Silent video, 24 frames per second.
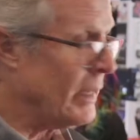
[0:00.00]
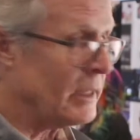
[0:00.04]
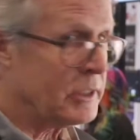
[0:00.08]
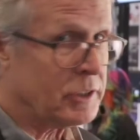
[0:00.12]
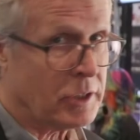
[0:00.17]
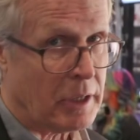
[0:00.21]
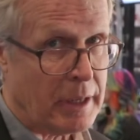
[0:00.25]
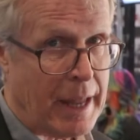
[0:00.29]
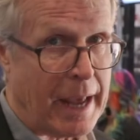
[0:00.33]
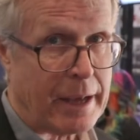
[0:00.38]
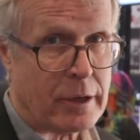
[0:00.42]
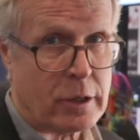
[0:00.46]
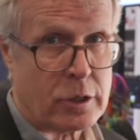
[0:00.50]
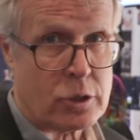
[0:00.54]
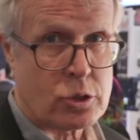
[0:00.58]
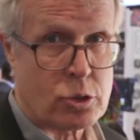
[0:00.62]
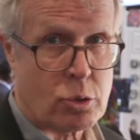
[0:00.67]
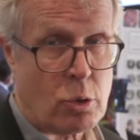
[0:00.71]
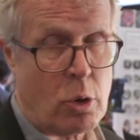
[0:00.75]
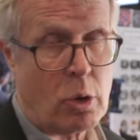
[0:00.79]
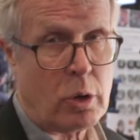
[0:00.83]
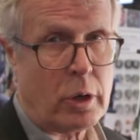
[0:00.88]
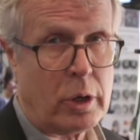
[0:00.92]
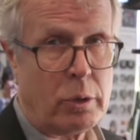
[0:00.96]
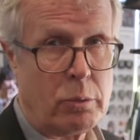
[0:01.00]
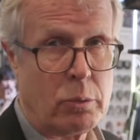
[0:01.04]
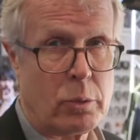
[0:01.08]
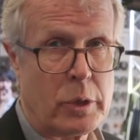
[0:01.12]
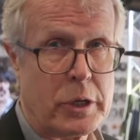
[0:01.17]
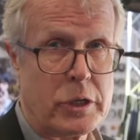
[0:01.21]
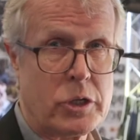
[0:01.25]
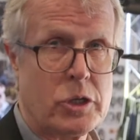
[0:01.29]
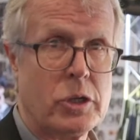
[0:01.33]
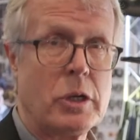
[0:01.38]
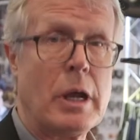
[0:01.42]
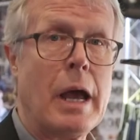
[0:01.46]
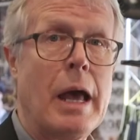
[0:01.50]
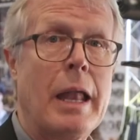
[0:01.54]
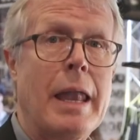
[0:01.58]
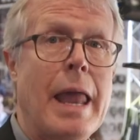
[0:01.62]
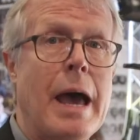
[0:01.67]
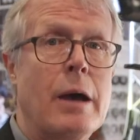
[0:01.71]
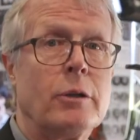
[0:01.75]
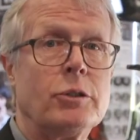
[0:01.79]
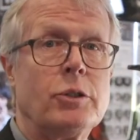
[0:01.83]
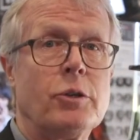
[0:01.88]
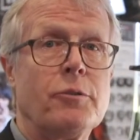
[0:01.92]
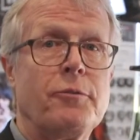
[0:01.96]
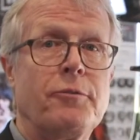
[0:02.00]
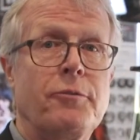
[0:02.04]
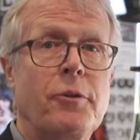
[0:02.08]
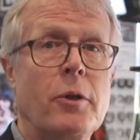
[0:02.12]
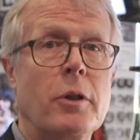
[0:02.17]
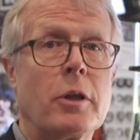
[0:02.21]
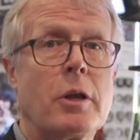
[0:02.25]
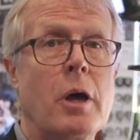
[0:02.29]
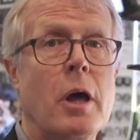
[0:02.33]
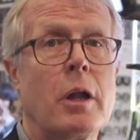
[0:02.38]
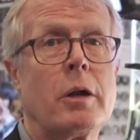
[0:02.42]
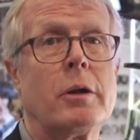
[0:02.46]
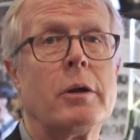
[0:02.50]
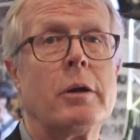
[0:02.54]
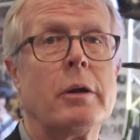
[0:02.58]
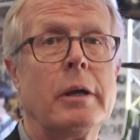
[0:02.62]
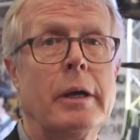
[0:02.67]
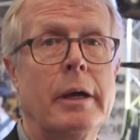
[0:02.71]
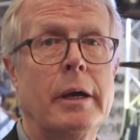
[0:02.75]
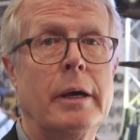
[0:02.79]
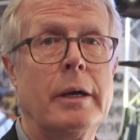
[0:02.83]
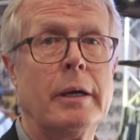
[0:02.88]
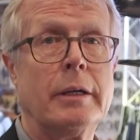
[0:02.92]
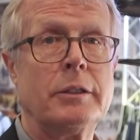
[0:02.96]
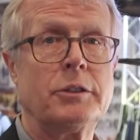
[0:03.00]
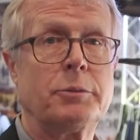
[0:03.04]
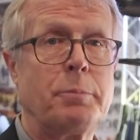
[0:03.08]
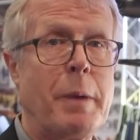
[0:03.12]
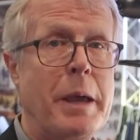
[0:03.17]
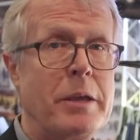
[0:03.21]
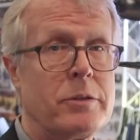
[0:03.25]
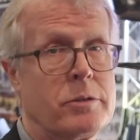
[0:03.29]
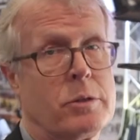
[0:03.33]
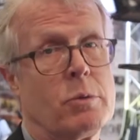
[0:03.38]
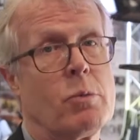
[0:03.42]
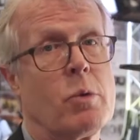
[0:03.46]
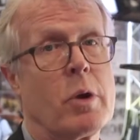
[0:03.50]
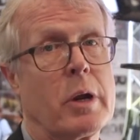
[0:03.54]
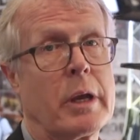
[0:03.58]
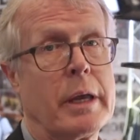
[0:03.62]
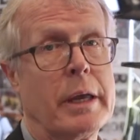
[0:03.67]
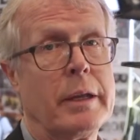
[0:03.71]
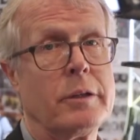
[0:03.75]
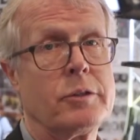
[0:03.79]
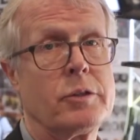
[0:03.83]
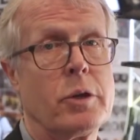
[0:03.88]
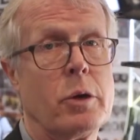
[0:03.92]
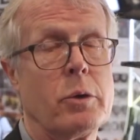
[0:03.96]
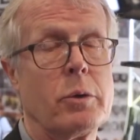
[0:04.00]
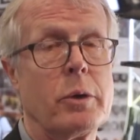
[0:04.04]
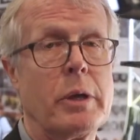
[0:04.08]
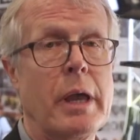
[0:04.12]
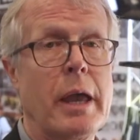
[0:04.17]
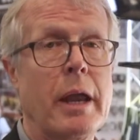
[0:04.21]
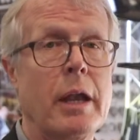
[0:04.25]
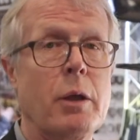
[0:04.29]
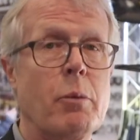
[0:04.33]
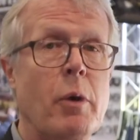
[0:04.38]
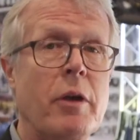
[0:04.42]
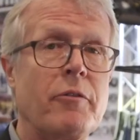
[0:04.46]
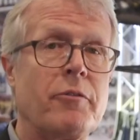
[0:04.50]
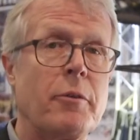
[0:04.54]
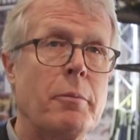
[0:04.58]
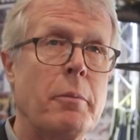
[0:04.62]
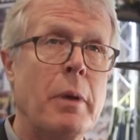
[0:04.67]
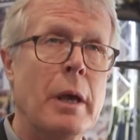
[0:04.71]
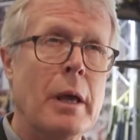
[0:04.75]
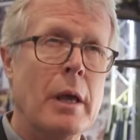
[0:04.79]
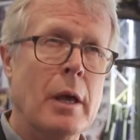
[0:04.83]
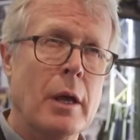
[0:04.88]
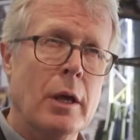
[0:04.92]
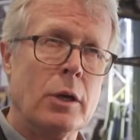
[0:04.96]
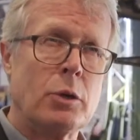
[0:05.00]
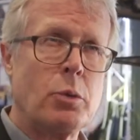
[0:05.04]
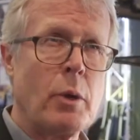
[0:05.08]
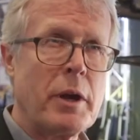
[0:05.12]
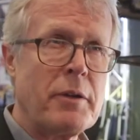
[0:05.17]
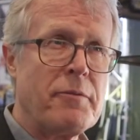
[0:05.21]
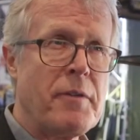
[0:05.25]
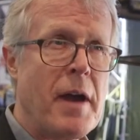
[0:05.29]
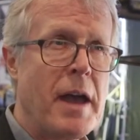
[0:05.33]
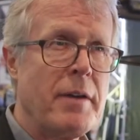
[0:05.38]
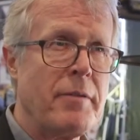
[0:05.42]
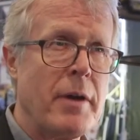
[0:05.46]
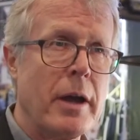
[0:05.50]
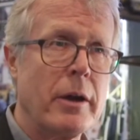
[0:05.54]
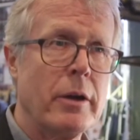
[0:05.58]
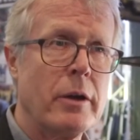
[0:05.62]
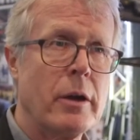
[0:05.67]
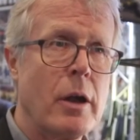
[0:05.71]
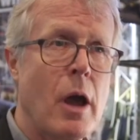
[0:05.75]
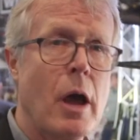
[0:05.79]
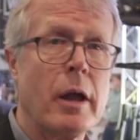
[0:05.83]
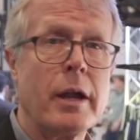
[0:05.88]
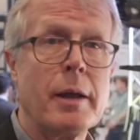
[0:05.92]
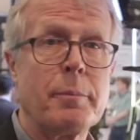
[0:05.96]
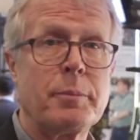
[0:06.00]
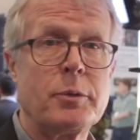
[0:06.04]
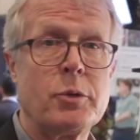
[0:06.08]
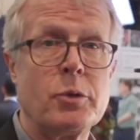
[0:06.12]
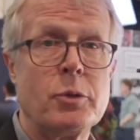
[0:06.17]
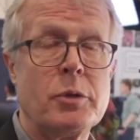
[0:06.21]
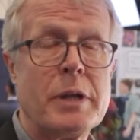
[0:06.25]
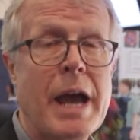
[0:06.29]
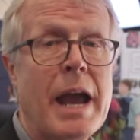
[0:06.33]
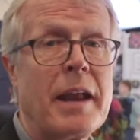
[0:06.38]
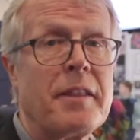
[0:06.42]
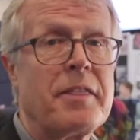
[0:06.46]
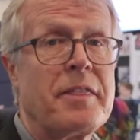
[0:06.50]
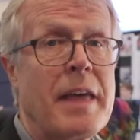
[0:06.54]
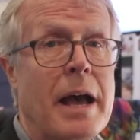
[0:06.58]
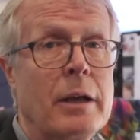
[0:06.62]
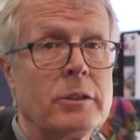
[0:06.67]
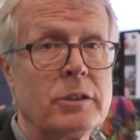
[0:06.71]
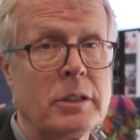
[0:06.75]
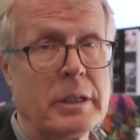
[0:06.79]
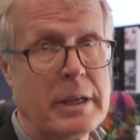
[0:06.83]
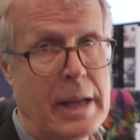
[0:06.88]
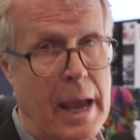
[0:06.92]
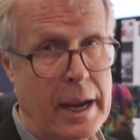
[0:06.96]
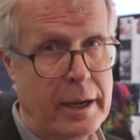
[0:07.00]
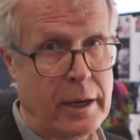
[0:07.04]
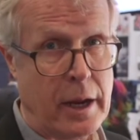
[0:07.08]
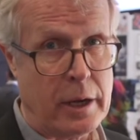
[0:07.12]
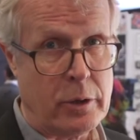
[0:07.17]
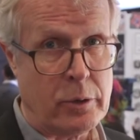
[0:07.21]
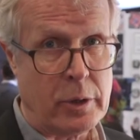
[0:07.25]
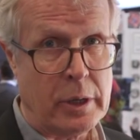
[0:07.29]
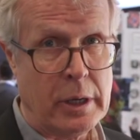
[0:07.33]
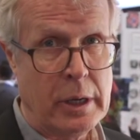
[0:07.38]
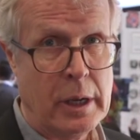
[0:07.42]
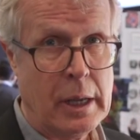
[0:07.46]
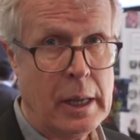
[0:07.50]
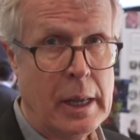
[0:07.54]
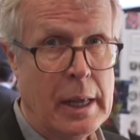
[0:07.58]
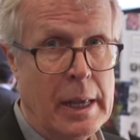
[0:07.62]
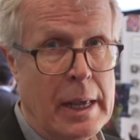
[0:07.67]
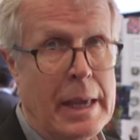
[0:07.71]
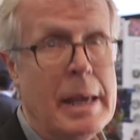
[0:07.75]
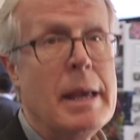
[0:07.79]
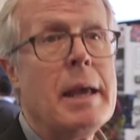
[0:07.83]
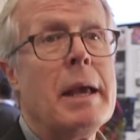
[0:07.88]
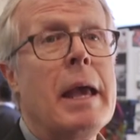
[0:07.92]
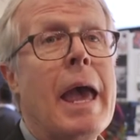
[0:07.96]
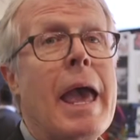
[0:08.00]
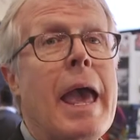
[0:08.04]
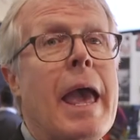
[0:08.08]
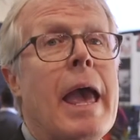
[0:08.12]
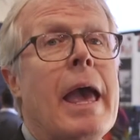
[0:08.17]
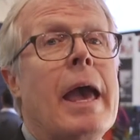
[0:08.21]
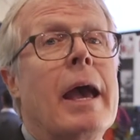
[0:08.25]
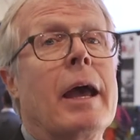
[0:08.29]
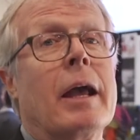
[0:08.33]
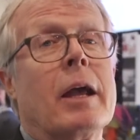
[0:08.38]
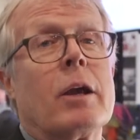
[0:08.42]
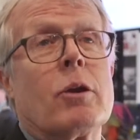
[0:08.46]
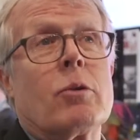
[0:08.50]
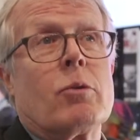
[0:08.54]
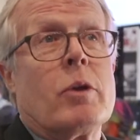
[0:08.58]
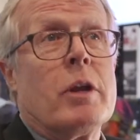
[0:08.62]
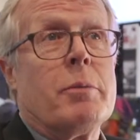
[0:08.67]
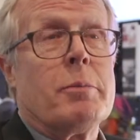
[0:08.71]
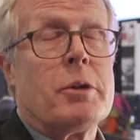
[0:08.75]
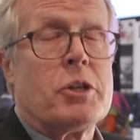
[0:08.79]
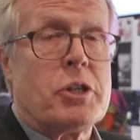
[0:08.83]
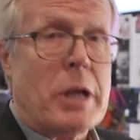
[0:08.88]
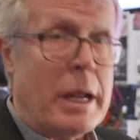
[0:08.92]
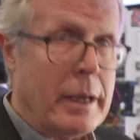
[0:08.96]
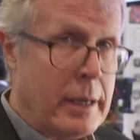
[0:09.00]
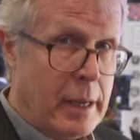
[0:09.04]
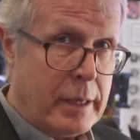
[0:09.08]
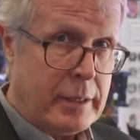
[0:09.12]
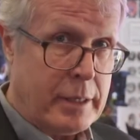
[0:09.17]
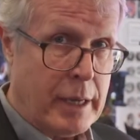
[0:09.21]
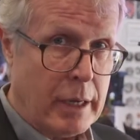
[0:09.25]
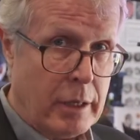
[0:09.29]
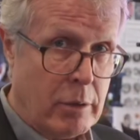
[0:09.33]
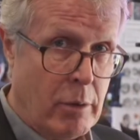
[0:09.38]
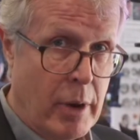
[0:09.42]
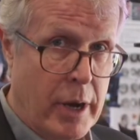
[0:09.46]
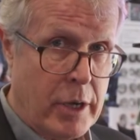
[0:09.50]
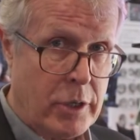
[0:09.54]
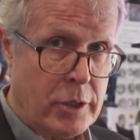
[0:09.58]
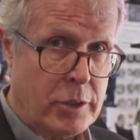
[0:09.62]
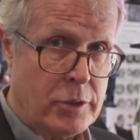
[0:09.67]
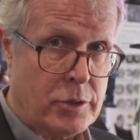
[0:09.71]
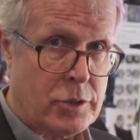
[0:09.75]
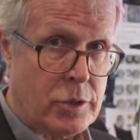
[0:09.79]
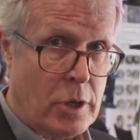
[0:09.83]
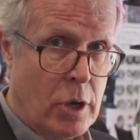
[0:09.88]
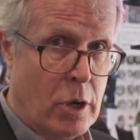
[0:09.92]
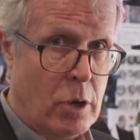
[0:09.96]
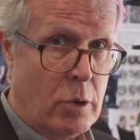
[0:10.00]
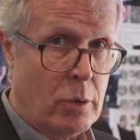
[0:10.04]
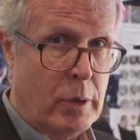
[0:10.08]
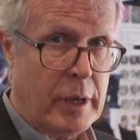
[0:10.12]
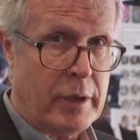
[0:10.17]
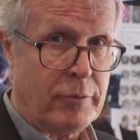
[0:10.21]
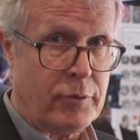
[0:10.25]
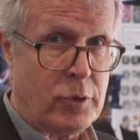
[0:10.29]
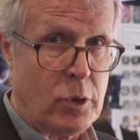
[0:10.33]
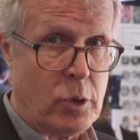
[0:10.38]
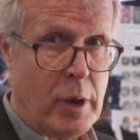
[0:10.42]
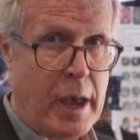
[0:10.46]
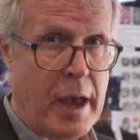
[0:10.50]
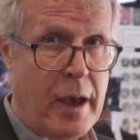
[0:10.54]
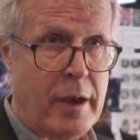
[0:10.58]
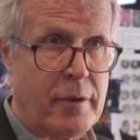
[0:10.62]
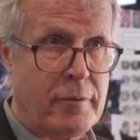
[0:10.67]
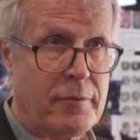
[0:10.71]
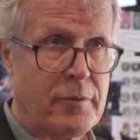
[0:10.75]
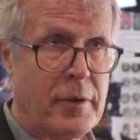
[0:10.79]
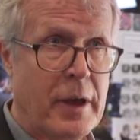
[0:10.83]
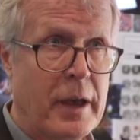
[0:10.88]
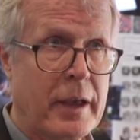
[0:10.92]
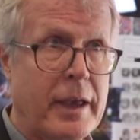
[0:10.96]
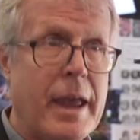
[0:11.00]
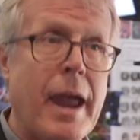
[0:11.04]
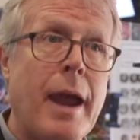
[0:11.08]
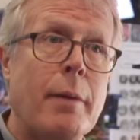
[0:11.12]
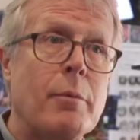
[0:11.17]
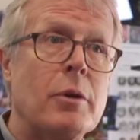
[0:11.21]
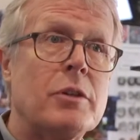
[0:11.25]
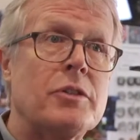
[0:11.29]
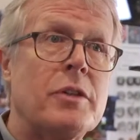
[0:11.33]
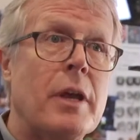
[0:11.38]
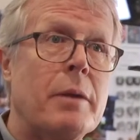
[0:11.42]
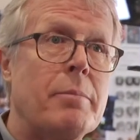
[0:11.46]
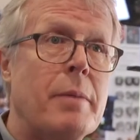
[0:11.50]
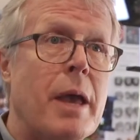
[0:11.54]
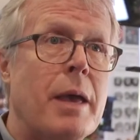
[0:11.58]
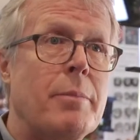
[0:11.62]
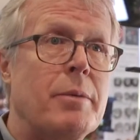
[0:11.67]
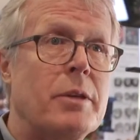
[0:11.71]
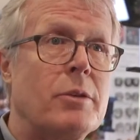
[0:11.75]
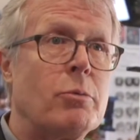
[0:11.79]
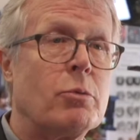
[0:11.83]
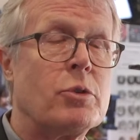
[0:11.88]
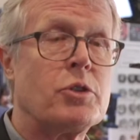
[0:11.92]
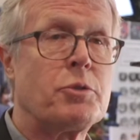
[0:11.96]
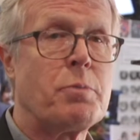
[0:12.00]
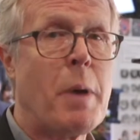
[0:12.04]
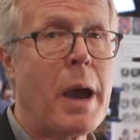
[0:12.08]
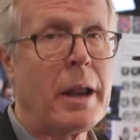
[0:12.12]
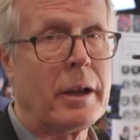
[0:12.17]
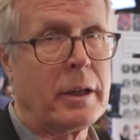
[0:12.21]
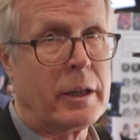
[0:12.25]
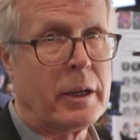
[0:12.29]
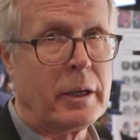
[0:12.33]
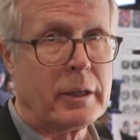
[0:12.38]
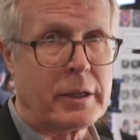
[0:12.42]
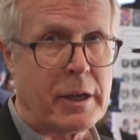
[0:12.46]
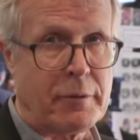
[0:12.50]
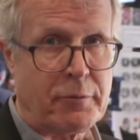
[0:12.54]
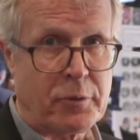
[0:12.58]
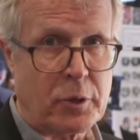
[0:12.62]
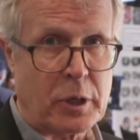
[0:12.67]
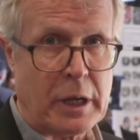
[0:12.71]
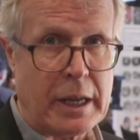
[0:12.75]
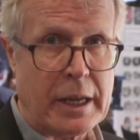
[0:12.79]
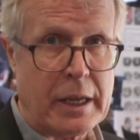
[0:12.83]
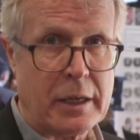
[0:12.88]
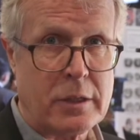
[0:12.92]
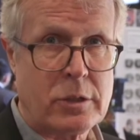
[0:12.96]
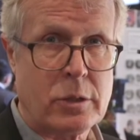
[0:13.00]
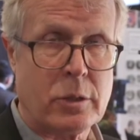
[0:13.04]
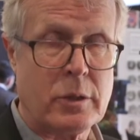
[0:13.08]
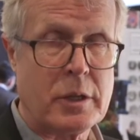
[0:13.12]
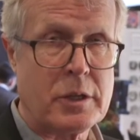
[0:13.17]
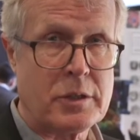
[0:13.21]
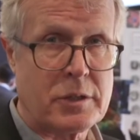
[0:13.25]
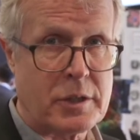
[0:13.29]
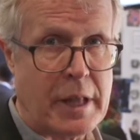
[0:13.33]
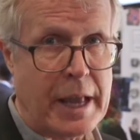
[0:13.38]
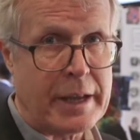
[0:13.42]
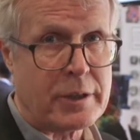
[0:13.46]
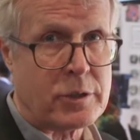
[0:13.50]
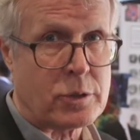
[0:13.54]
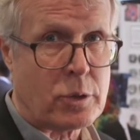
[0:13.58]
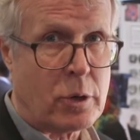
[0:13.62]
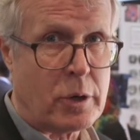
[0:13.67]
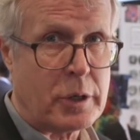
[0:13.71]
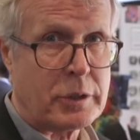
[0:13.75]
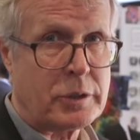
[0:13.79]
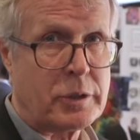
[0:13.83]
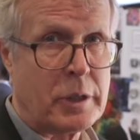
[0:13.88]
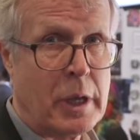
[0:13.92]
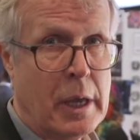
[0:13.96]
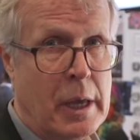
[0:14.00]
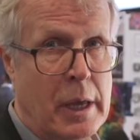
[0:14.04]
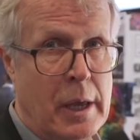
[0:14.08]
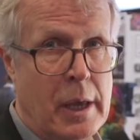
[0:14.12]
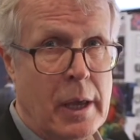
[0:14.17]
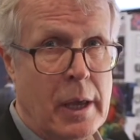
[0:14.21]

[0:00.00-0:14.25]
the select controller, which allows you full color uh, space to work in. So anywhere from 2500 on up to 9900. Green magenta attenuation, so if you have uh, cameras that maybe respond a little differently to this light source,